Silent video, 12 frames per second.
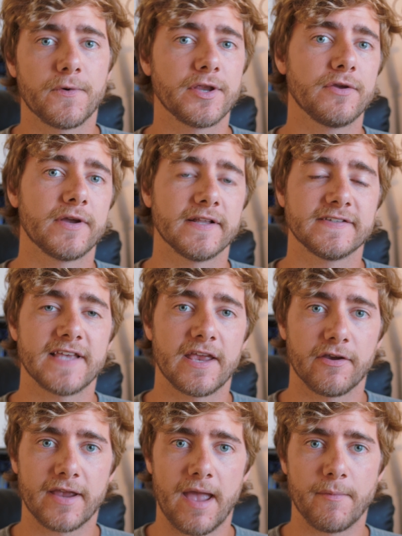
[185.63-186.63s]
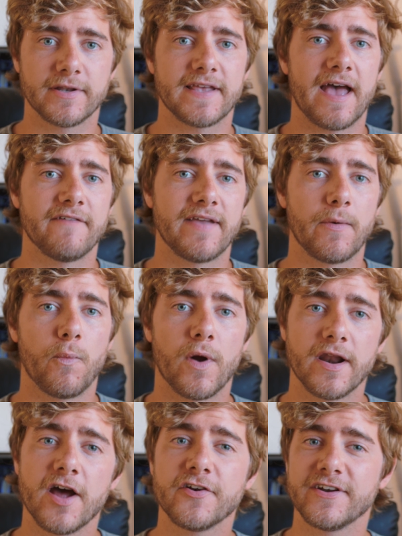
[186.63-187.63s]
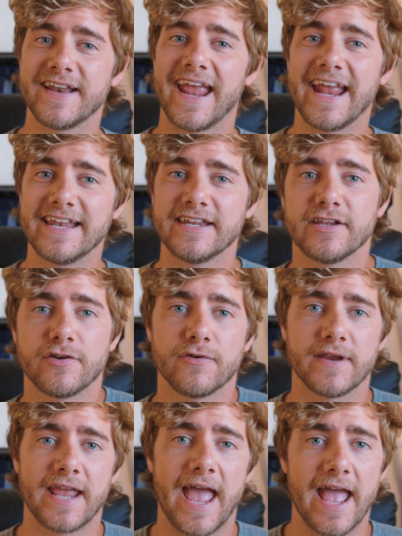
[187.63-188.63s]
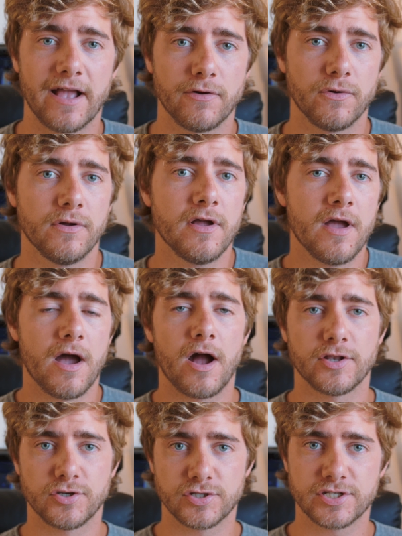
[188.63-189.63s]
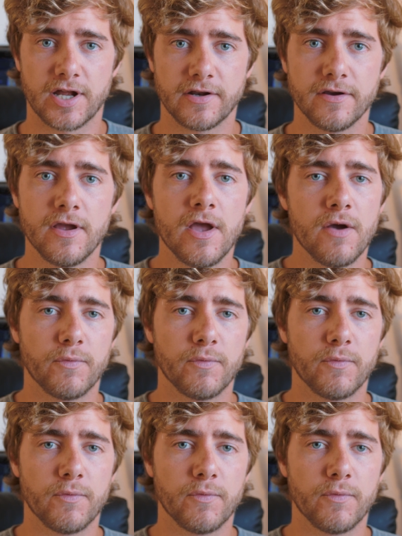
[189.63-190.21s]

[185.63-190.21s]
where you can set your camera to have a 180-degree angle on your shutter,